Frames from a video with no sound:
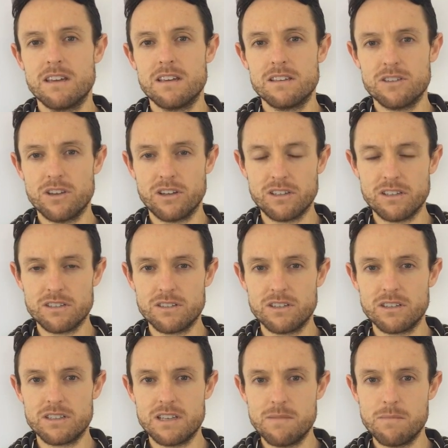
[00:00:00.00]
cycling
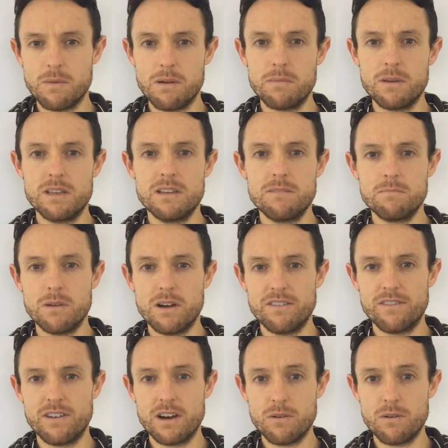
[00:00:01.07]
socks in my opinion. By
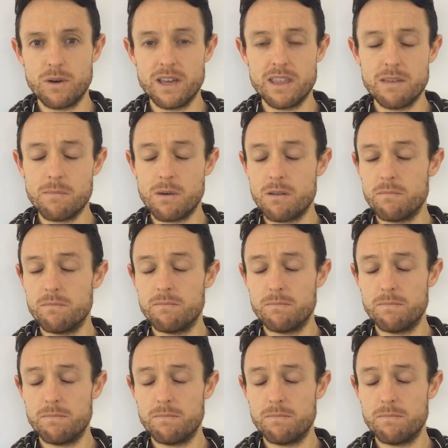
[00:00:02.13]
far away, they're my